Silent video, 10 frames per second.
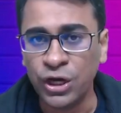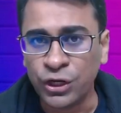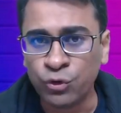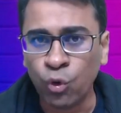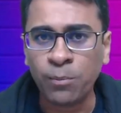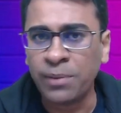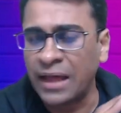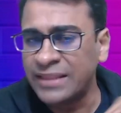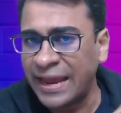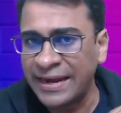Don't plan
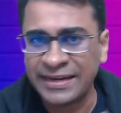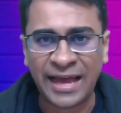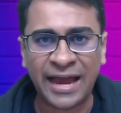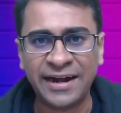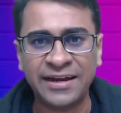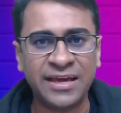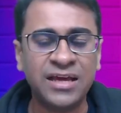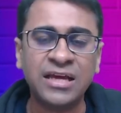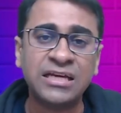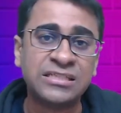the entire day
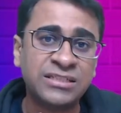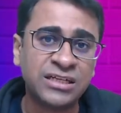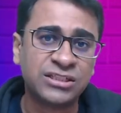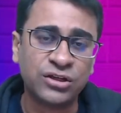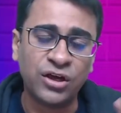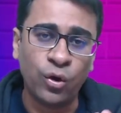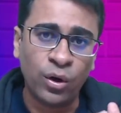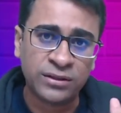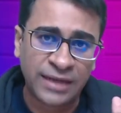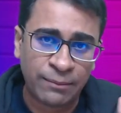just on
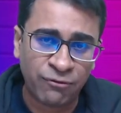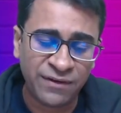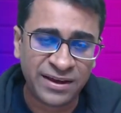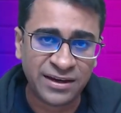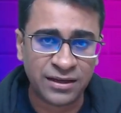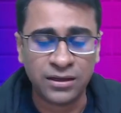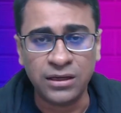the time of awakening.